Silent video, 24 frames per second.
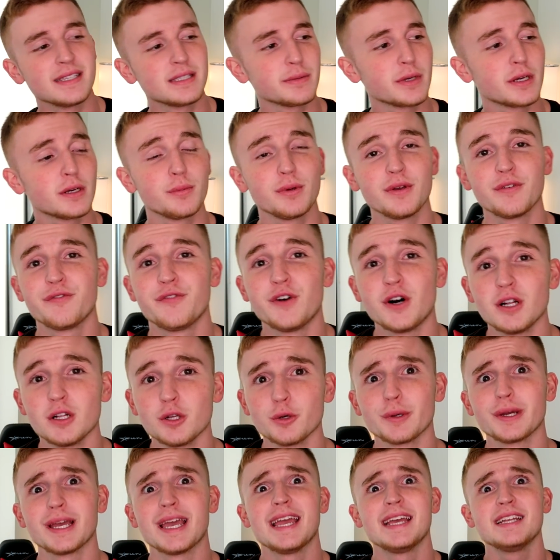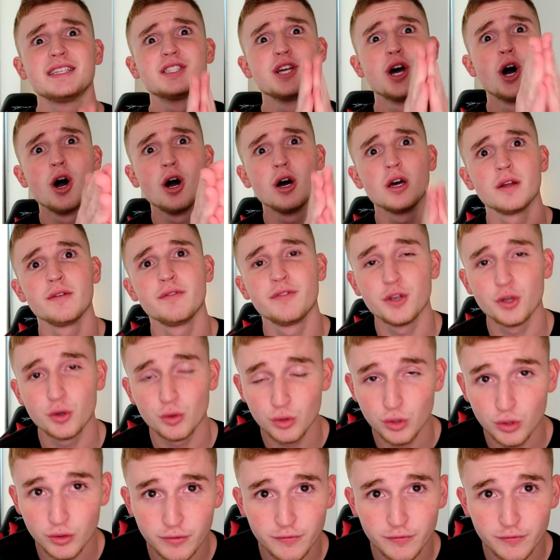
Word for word: Guys, I'm going to be following a ton of you